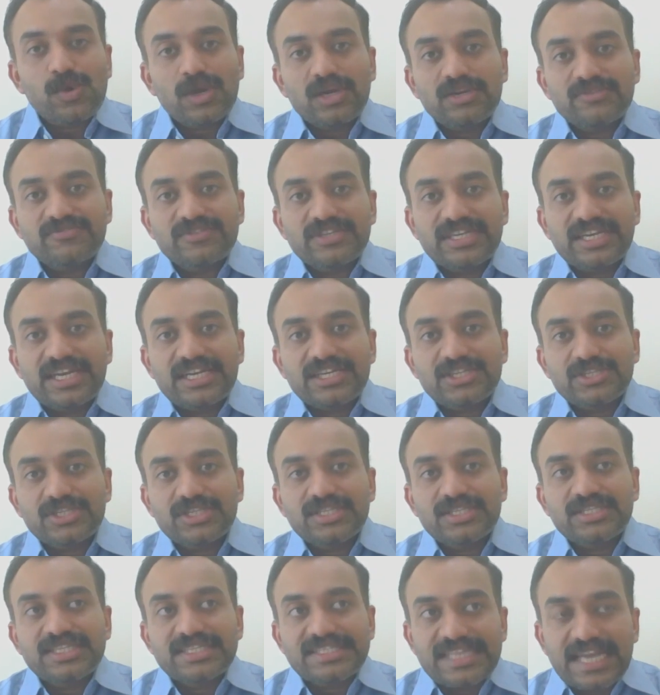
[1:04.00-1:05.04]

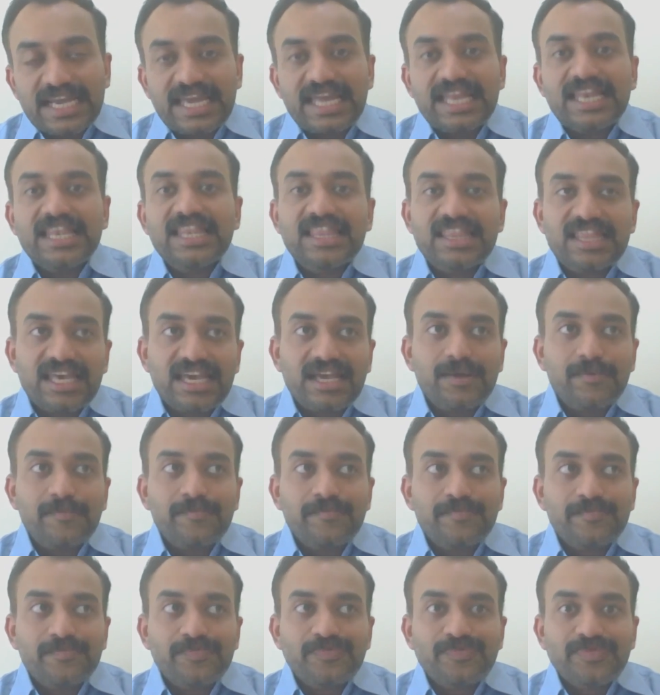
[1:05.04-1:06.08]
qualification. The second thing,